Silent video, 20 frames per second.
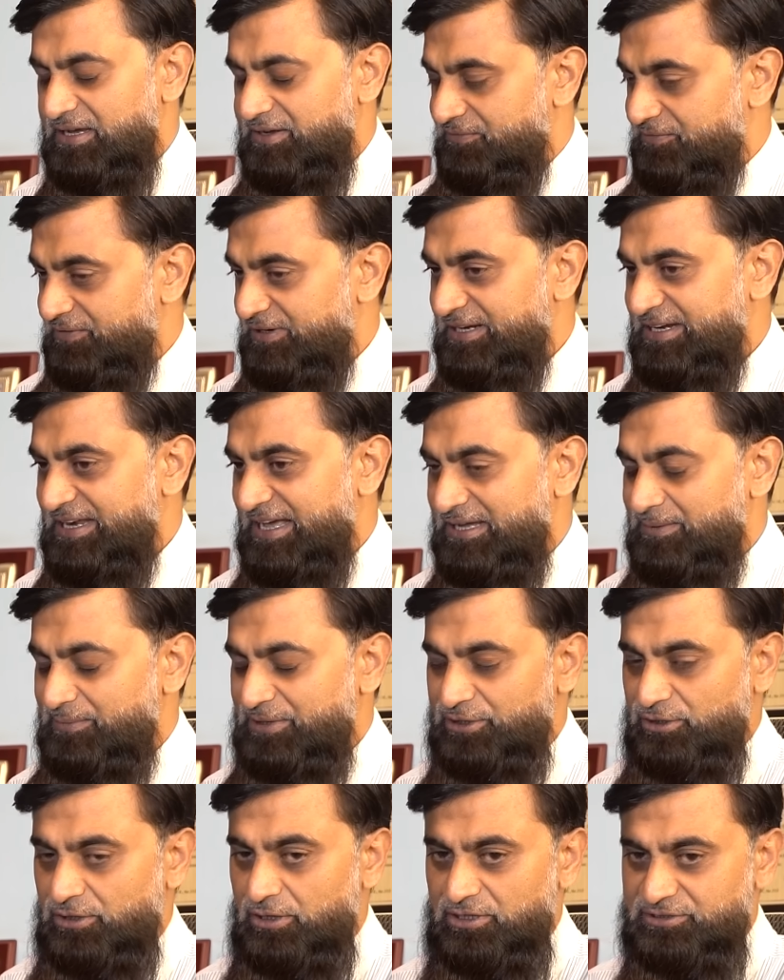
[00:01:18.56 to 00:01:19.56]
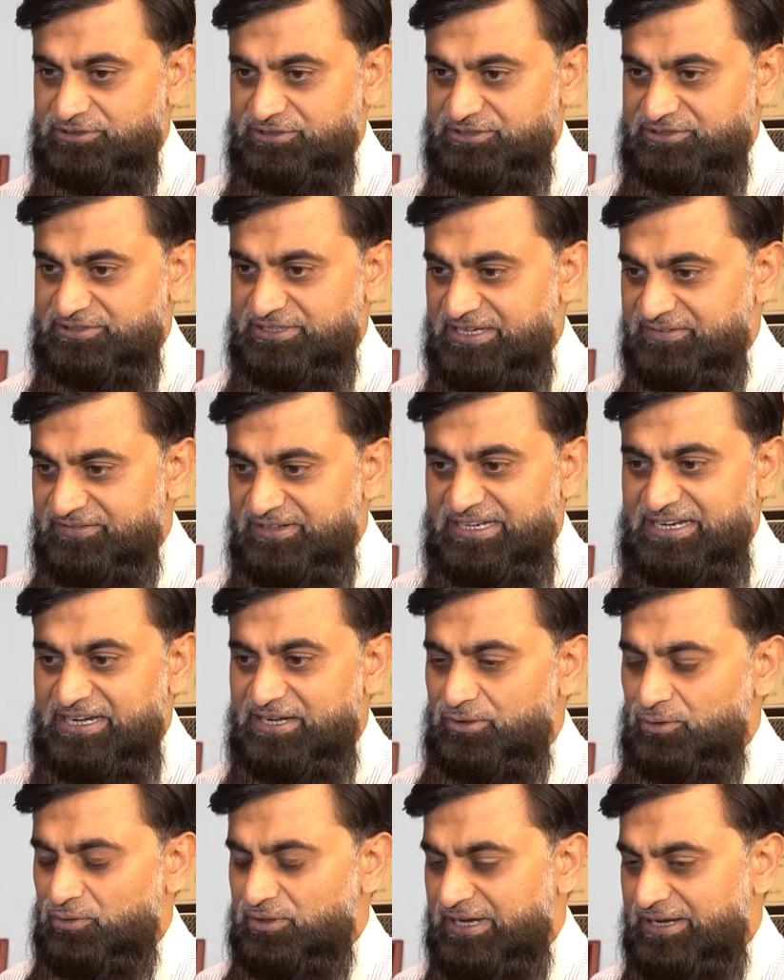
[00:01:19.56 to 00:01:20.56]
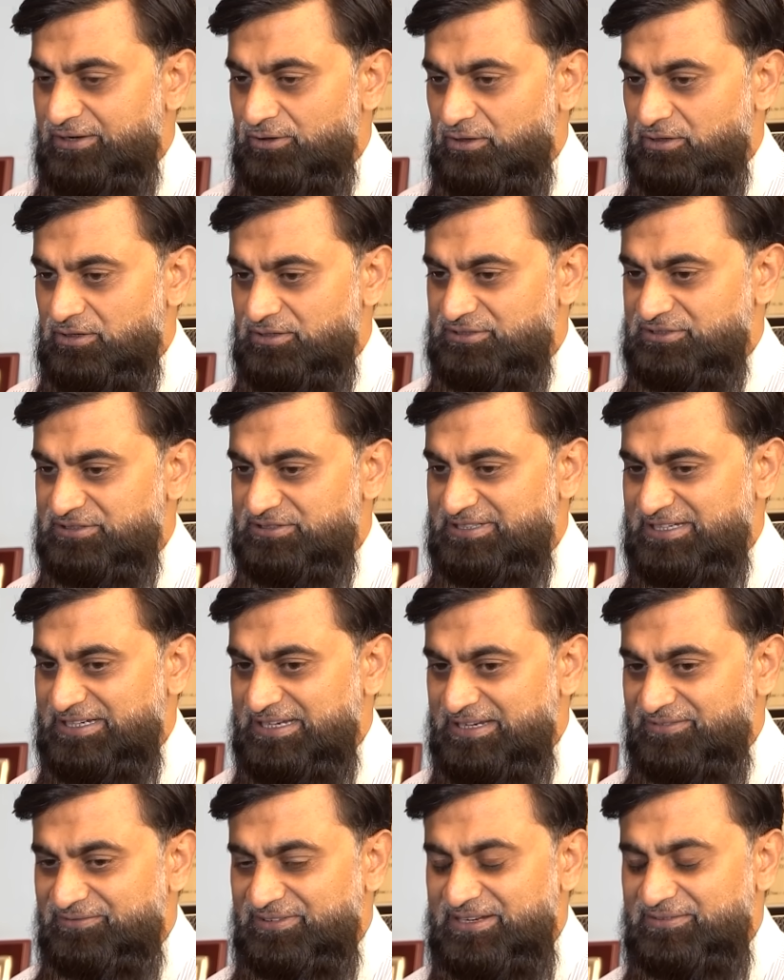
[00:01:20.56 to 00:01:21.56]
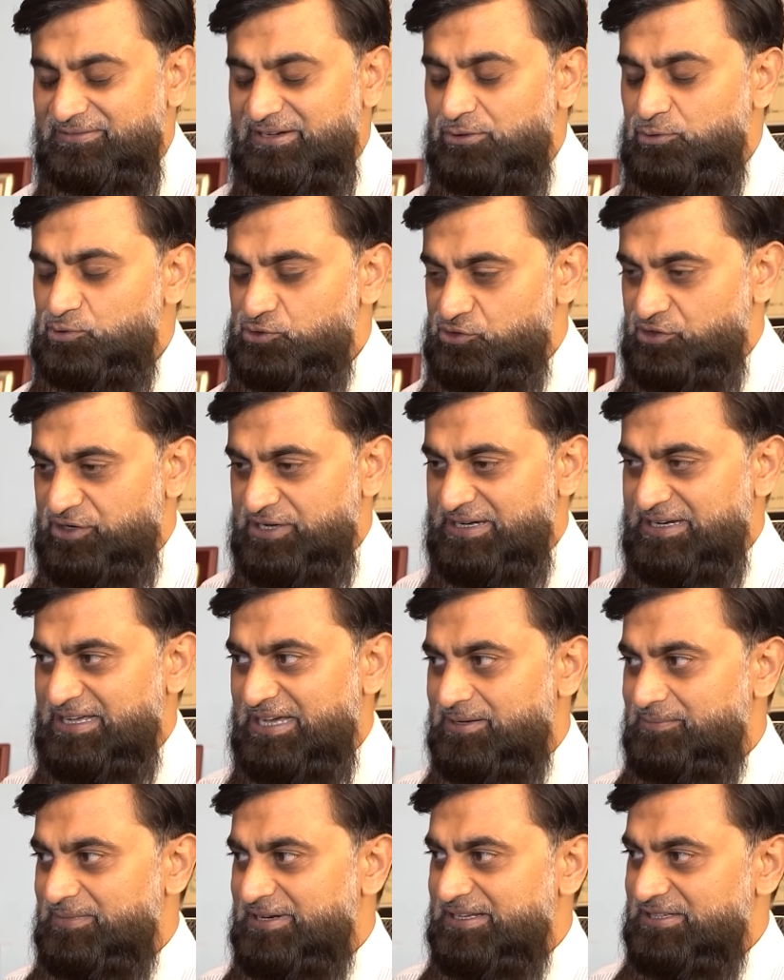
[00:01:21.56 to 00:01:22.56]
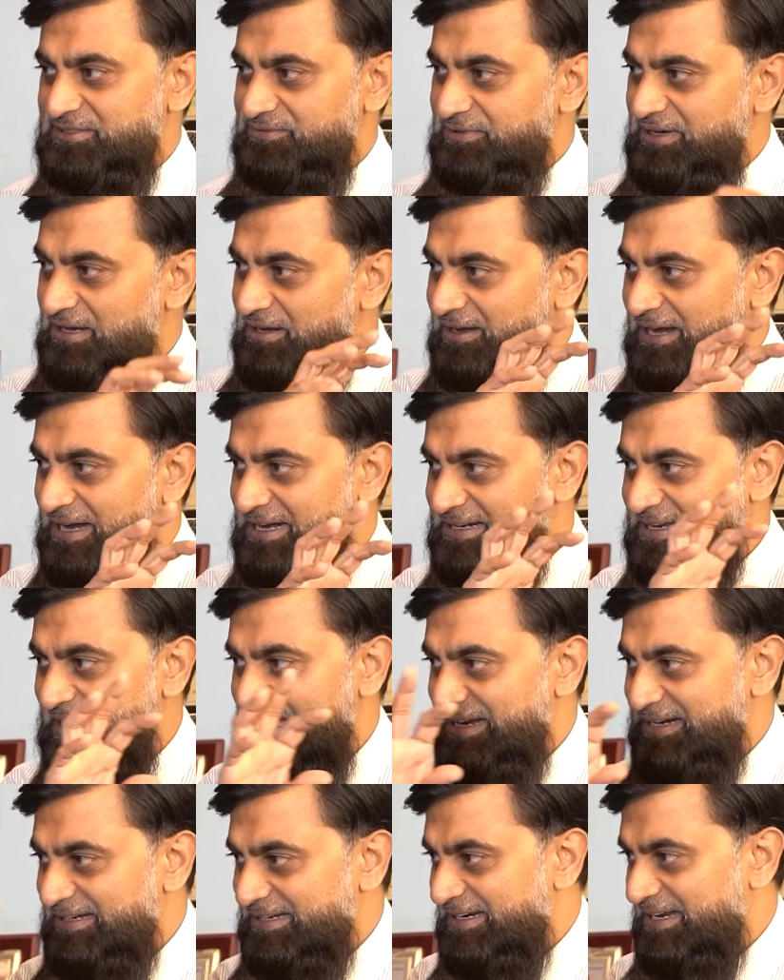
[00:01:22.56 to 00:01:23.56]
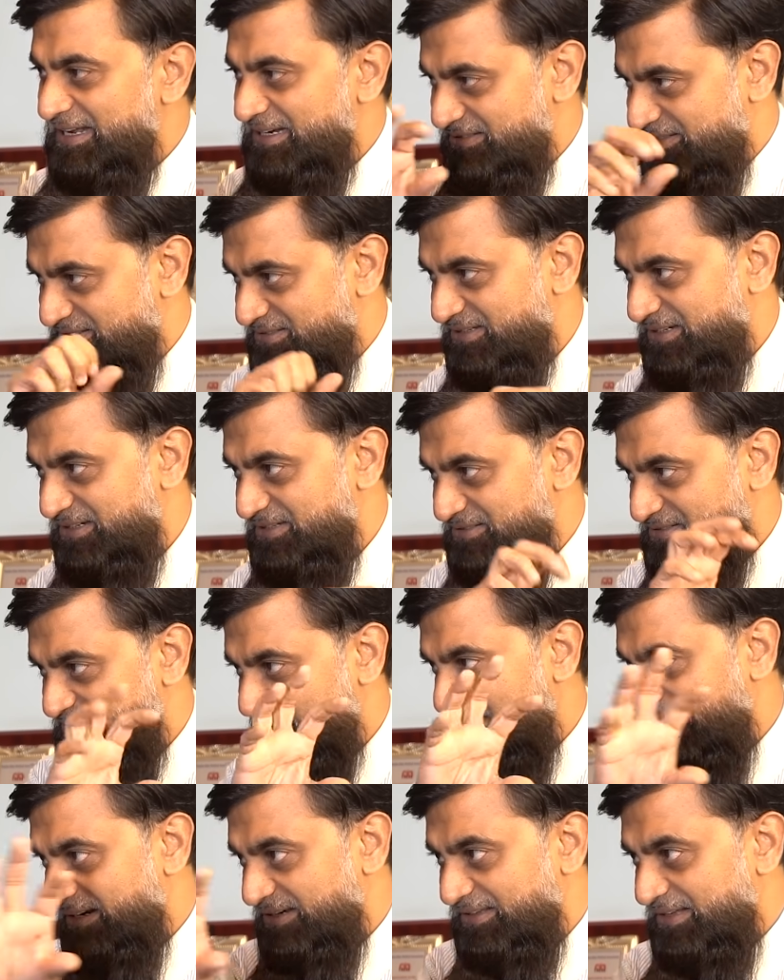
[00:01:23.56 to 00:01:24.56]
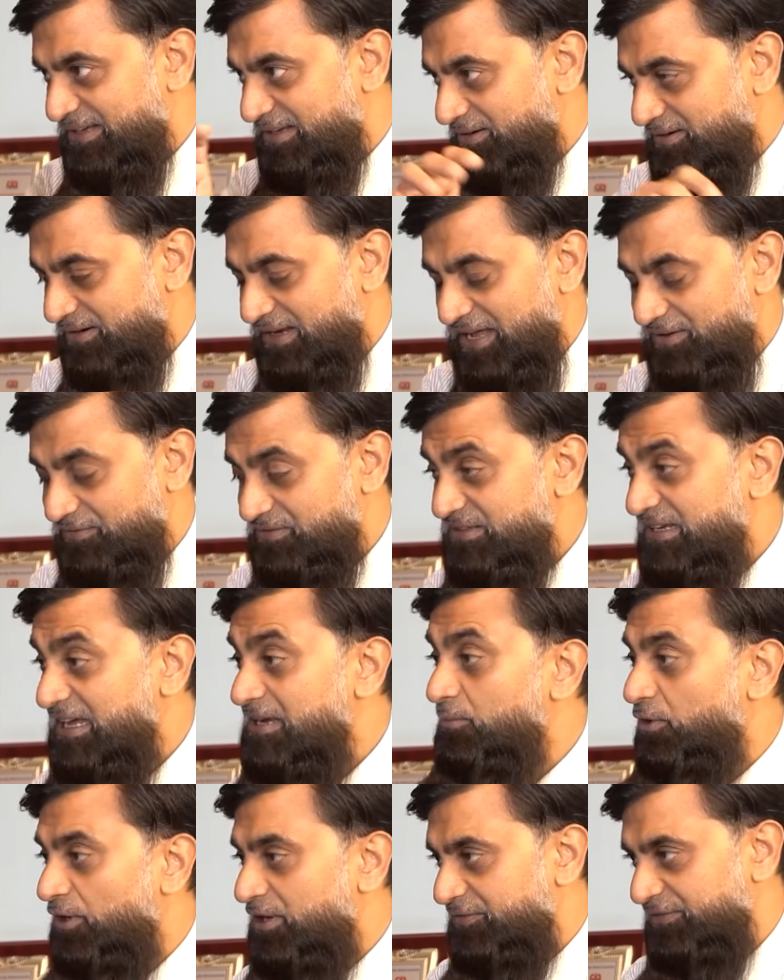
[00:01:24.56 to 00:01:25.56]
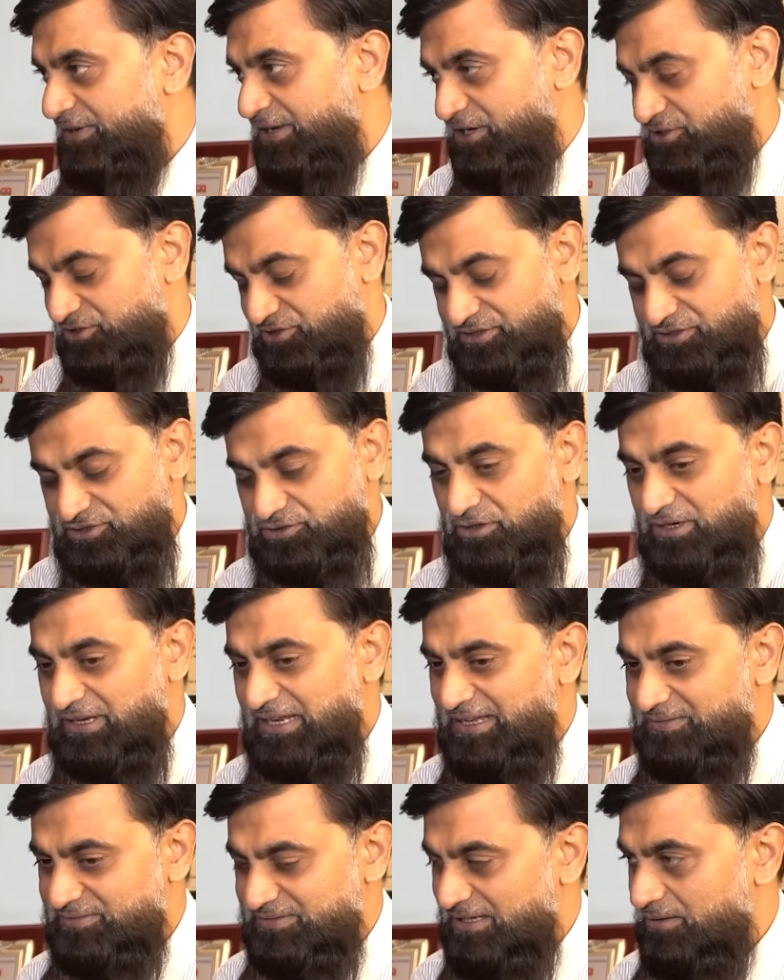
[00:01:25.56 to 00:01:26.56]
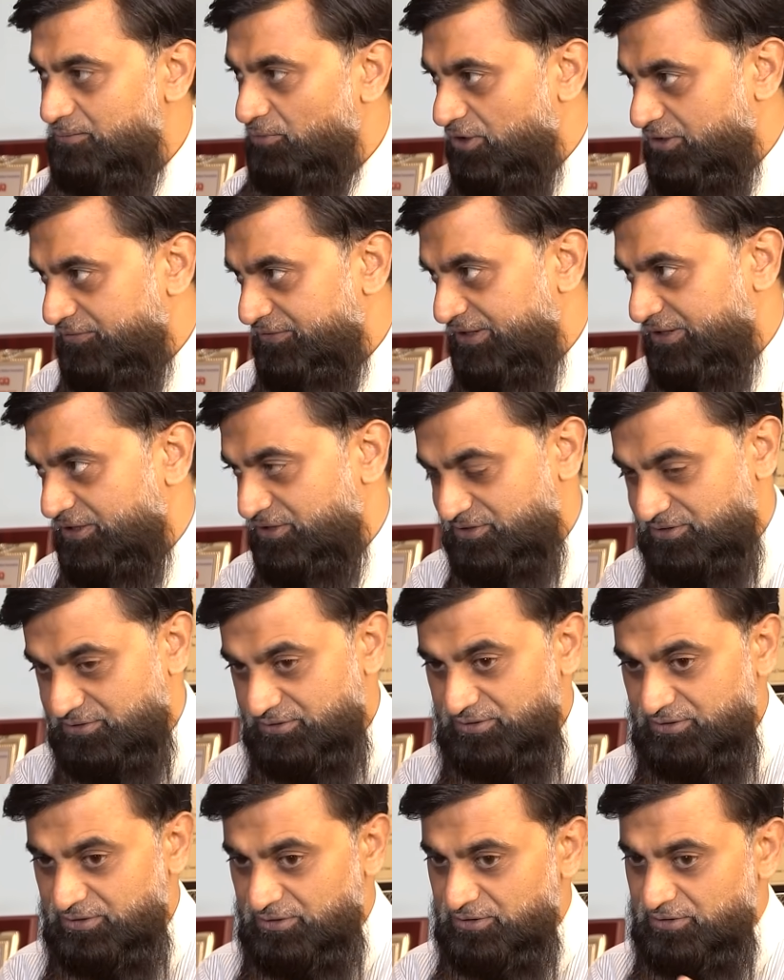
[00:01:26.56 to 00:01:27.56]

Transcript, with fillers: Every diabetologist, every endocrinologist, and everyone who's treating diabetes will write diet and exercise right there, lifestyle modification. It's called lifestyle modification.